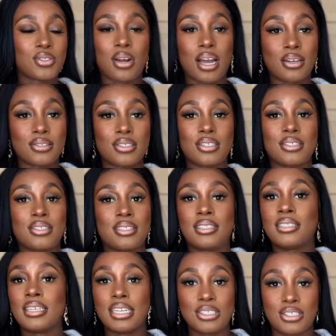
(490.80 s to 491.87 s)
trousers
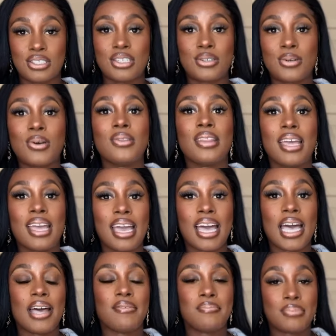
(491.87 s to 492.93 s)
in general that
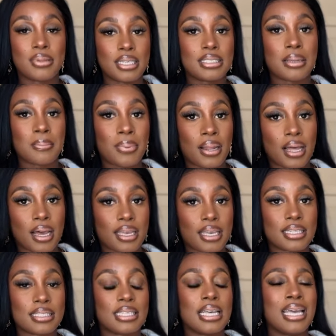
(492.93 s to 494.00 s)
have pleats and
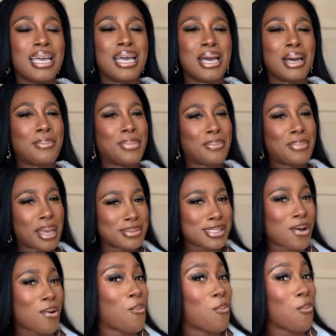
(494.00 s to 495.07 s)
pockets. But baby,
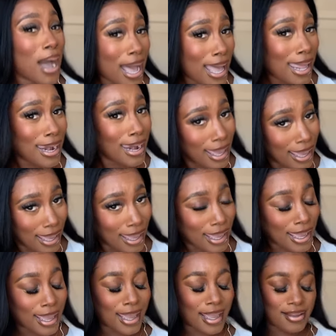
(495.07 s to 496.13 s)
some
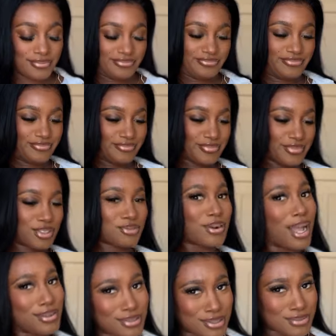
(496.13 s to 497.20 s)
wide leg
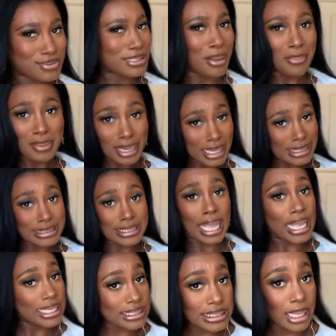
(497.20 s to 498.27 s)
trousers with some pleats
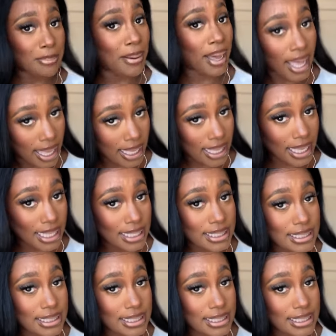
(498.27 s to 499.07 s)
and some pockets.